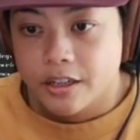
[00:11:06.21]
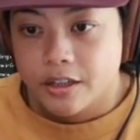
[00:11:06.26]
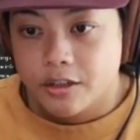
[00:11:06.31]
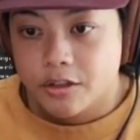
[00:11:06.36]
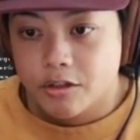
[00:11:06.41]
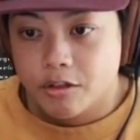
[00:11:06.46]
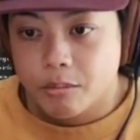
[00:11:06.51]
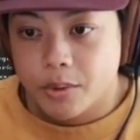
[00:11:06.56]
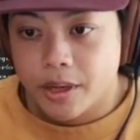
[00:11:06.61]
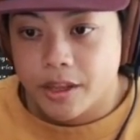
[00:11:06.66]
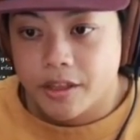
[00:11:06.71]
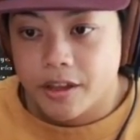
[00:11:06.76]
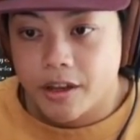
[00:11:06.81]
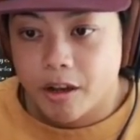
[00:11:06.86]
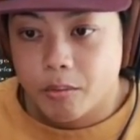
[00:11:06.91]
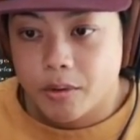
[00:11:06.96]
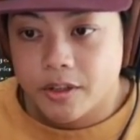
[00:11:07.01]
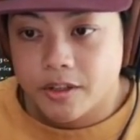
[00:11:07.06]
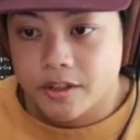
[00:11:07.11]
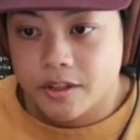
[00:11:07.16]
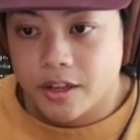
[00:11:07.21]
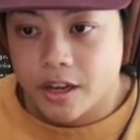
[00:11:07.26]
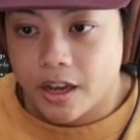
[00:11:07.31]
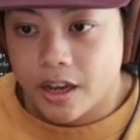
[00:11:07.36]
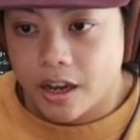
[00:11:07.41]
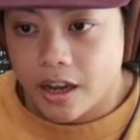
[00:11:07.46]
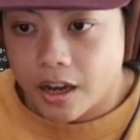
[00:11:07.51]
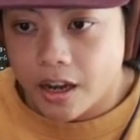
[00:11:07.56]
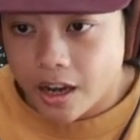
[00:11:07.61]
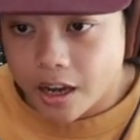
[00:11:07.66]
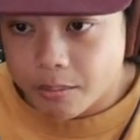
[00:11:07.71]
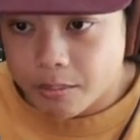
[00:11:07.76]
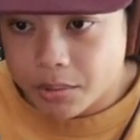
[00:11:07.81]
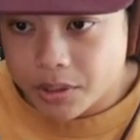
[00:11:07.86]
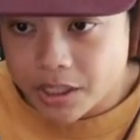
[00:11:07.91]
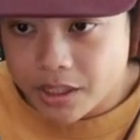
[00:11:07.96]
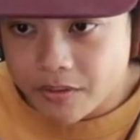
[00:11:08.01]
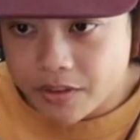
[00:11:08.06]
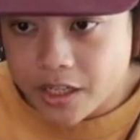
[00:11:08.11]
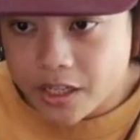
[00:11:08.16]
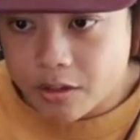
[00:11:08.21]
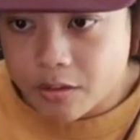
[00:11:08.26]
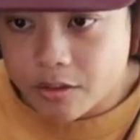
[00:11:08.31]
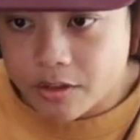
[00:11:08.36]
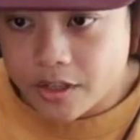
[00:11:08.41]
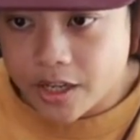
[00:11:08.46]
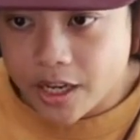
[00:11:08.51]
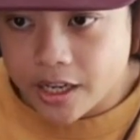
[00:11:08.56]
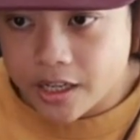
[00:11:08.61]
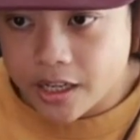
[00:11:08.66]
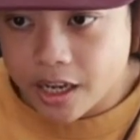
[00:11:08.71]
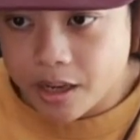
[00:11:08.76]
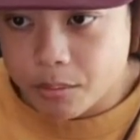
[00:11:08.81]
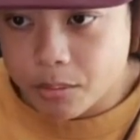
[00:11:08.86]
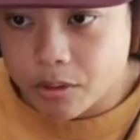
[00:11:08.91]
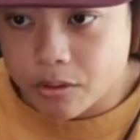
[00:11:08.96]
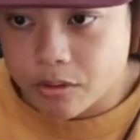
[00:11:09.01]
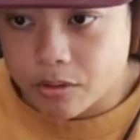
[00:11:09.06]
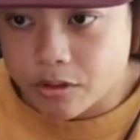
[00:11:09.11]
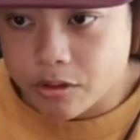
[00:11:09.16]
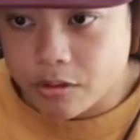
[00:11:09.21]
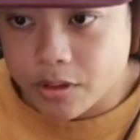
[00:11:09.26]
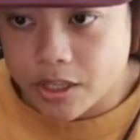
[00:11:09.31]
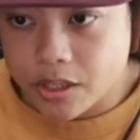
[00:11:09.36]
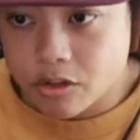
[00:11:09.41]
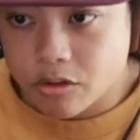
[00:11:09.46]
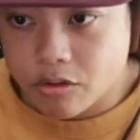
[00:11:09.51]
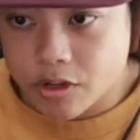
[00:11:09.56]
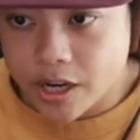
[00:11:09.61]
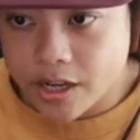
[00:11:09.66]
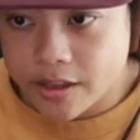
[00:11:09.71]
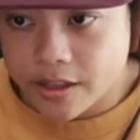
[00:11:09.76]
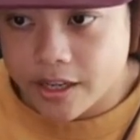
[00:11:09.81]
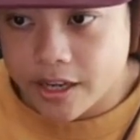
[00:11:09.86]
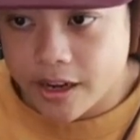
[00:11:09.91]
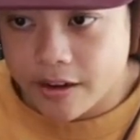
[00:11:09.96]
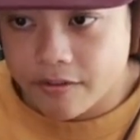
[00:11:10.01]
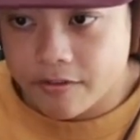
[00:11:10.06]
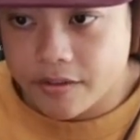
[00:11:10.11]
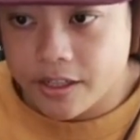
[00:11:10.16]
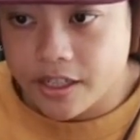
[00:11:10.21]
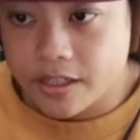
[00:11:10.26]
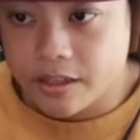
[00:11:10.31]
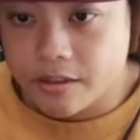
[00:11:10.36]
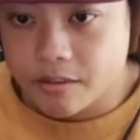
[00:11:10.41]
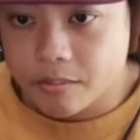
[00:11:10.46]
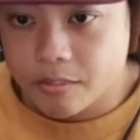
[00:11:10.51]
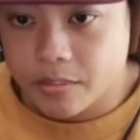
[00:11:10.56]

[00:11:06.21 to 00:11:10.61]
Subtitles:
So my thought was, I believe they use a chemical to extract the caffeine.